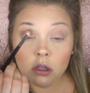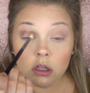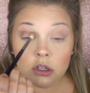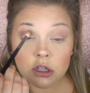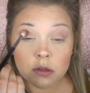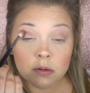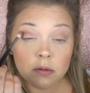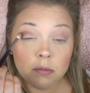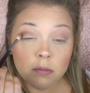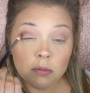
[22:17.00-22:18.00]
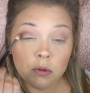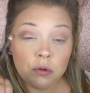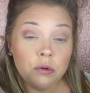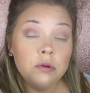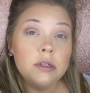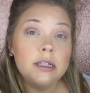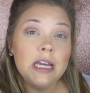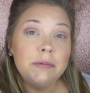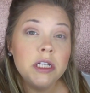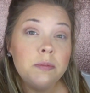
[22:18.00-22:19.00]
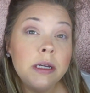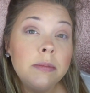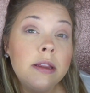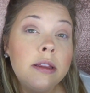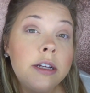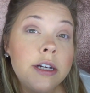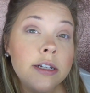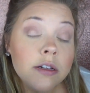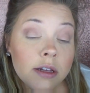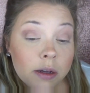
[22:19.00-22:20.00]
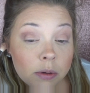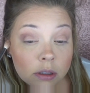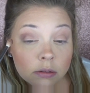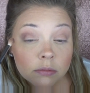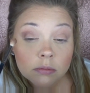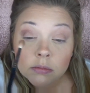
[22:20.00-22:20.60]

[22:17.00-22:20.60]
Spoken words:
And just, ooh, see how much pigment there is on that one?